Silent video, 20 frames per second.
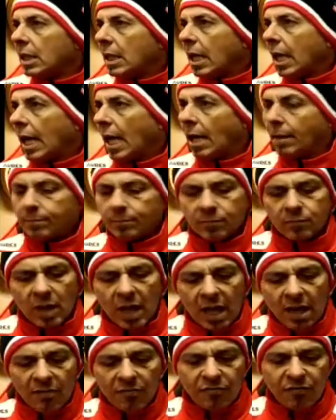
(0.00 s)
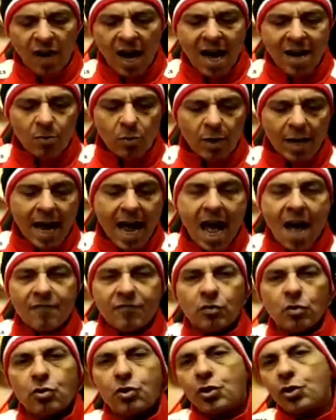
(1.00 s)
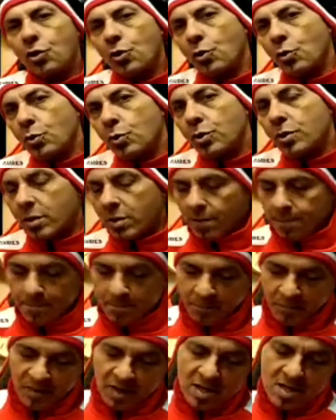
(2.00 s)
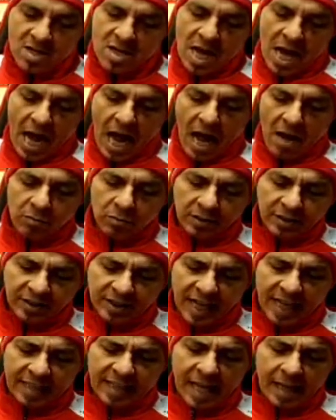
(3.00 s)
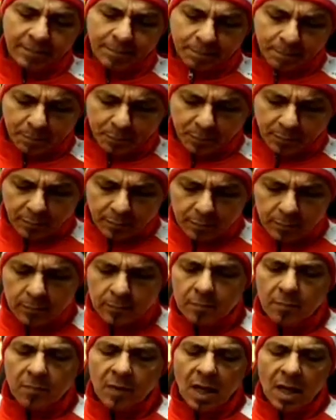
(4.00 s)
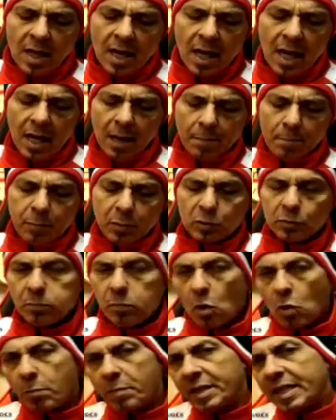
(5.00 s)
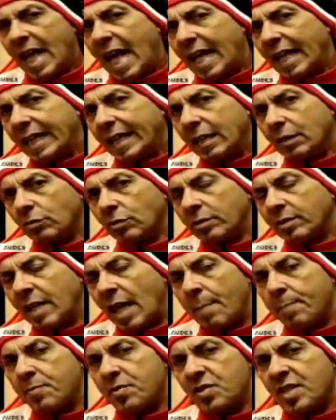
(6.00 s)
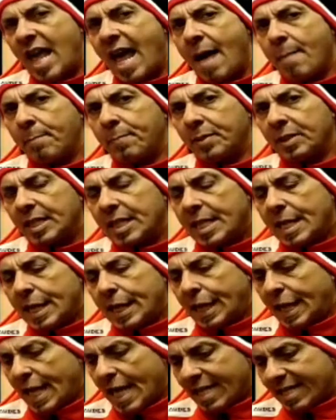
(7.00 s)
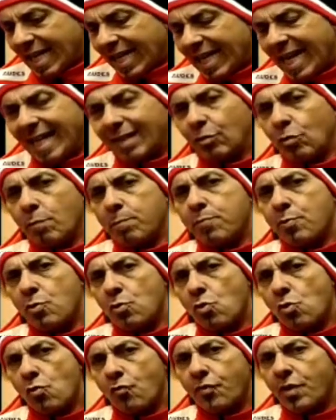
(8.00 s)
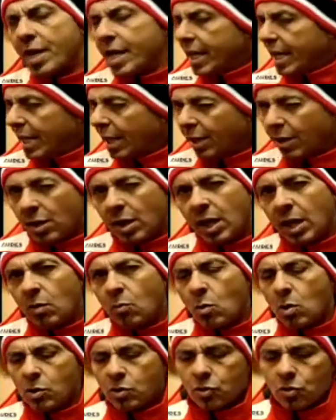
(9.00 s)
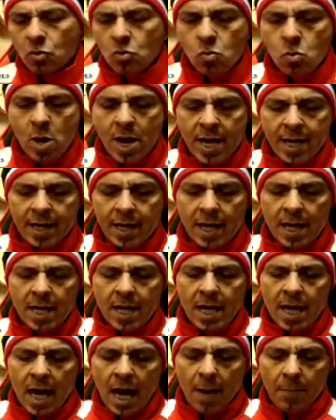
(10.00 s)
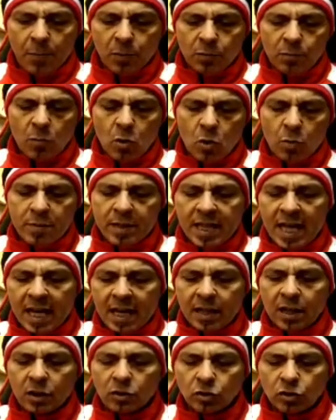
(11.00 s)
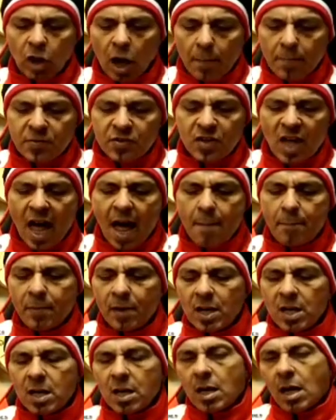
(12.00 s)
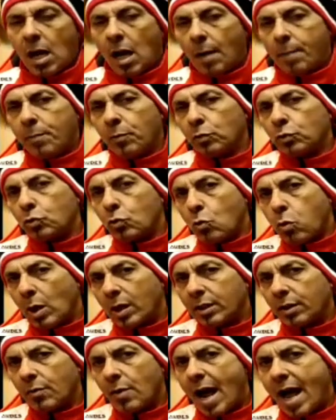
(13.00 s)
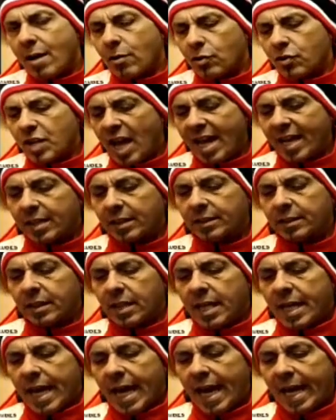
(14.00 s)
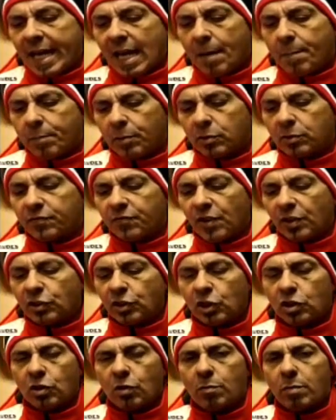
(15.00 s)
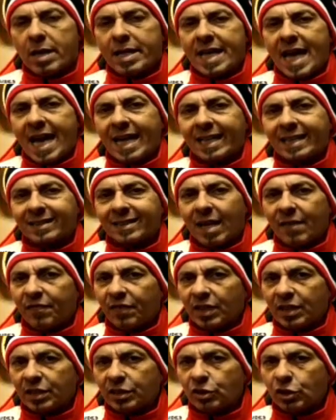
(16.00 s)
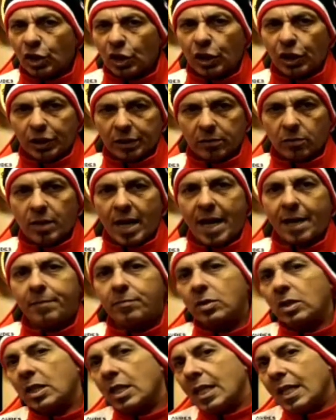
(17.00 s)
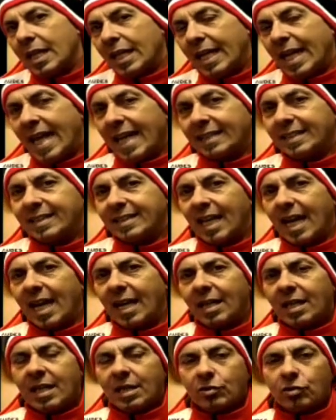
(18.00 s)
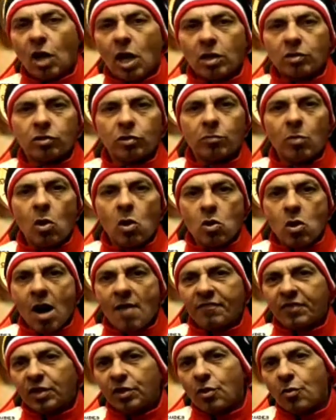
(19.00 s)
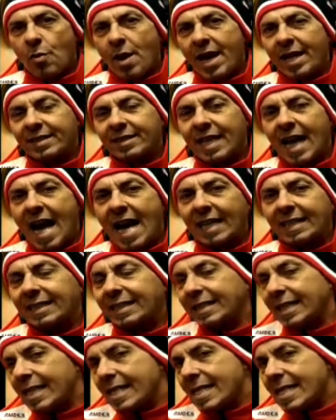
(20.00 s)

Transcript: If I would have to choose, I will say that I'll put Morbidelli on the top step. He has a lot to prove. He really wants to win. I put Morbidelli on top step. I put Quartararo second. And I put Francesco Bagnaia definitely third. Okay. Let's talk tomorrow after the race, guys.